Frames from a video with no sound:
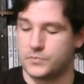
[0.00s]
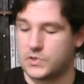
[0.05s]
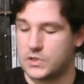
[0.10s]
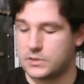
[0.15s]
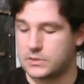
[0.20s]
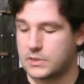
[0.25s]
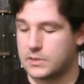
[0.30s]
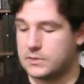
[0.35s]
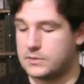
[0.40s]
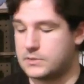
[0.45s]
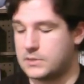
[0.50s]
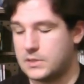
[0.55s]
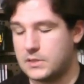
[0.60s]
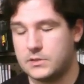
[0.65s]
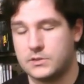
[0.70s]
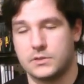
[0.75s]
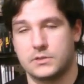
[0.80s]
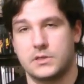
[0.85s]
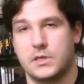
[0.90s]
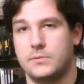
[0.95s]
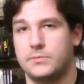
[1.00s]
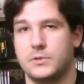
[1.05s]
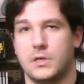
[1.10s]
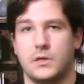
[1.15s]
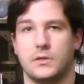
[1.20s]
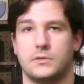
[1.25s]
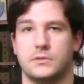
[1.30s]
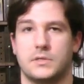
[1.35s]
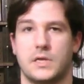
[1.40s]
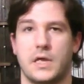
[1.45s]
Just because he just keeps
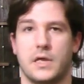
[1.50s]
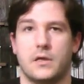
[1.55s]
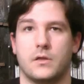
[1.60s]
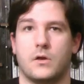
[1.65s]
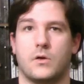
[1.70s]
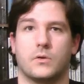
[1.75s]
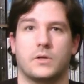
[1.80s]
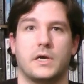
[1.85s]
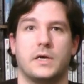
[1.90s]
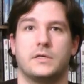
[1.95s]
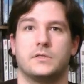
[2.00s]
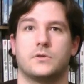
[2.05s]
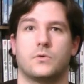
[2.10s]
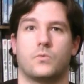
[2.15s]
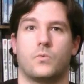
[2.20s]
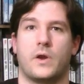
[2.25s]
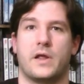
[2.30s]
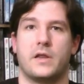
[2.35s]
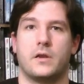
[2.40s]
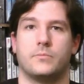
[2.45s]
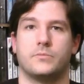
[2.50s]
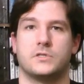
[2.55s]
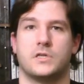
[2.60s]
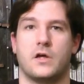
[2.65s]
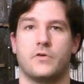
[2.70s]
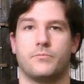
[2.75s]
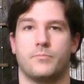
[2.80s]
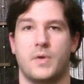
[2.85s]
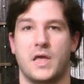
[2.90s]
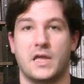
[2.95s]
on saying all kinds of random
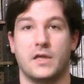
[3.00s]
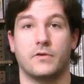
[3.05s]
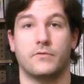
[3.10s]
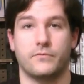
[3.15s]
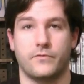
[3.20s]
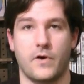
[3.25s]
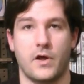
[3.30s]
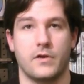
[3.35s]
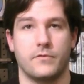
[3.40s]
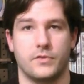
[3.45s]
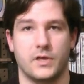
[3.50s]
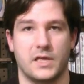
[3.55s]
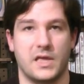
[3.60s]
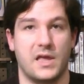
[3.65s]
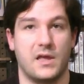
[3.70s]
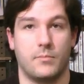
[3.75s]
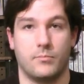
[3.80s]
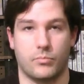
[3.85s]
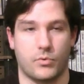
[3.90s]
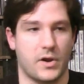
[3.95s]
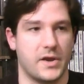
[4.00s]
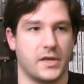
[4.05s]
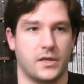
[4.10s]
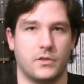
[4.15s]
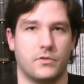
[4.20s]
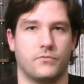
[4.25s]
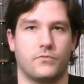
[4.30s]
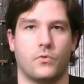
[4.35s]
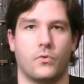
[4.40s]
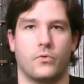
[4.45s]
stuff, making fun of the game,
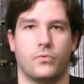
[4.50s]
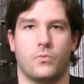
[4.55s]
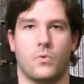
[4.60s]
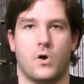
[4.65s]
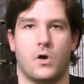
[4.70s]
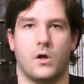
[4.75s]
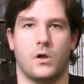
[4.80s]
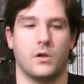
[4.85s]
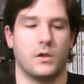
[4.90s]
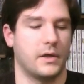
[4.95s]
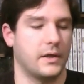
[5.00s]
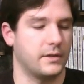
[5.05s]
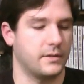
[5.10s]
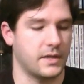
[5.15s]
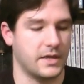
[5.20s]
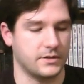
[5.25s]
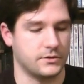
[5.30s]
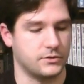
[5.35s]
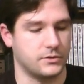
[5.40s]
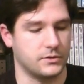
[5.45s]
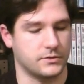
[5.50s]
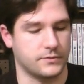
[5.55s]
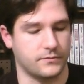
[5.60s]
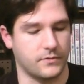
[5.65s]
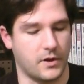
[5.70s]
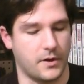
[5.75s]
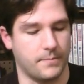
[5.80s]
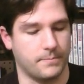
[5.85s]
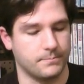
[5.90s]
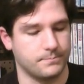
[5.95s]
breaking the fourth wall, and that's just
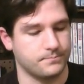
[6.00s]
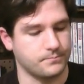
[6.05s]
fun.